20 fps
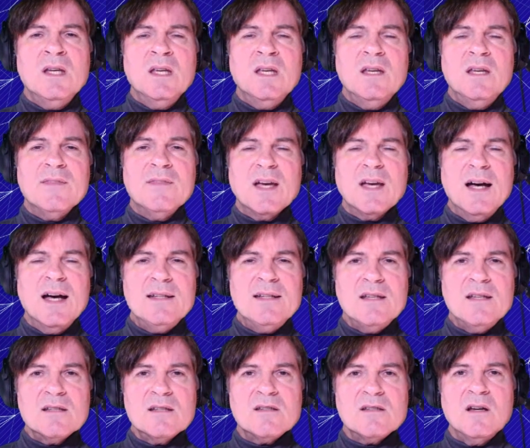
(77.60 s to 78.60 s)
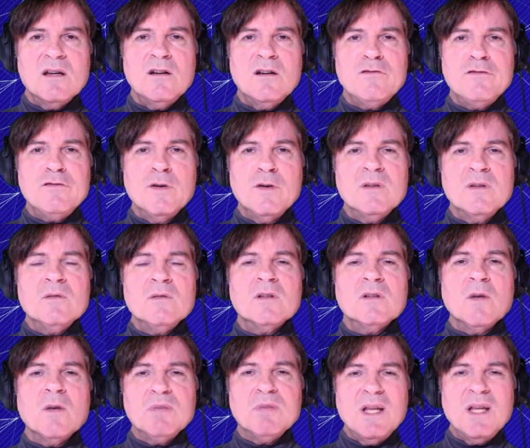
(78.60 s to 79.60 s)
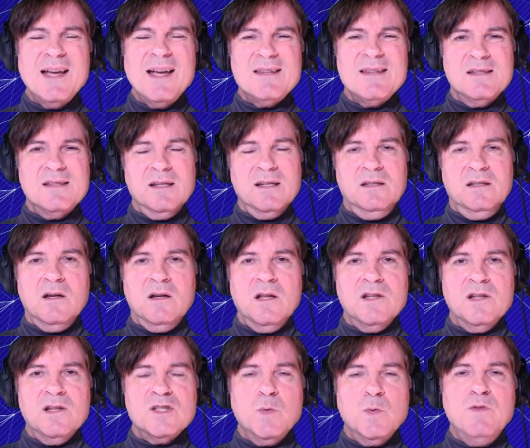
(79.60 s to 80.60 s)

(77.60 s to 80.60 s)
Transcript: In the context of compliance technology,